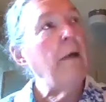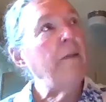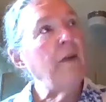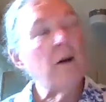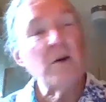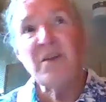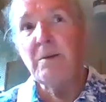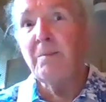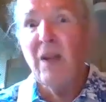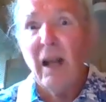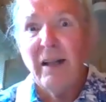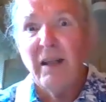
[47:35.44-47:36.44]
there are some
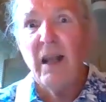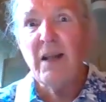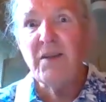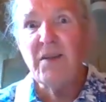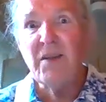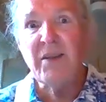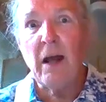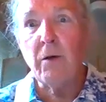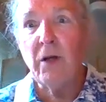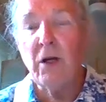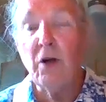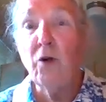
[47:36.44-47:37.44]
nutcases out
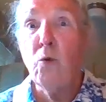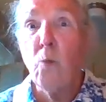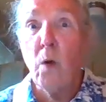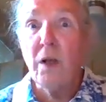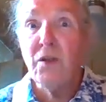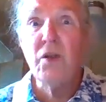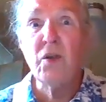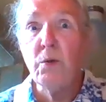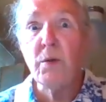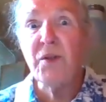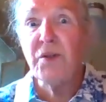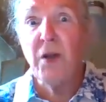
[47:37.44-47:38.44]
here who want to do
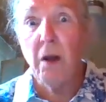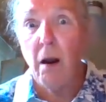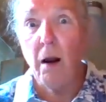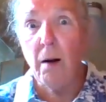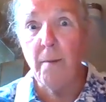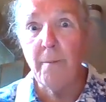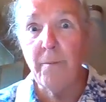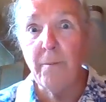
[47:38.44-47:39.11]
us harm.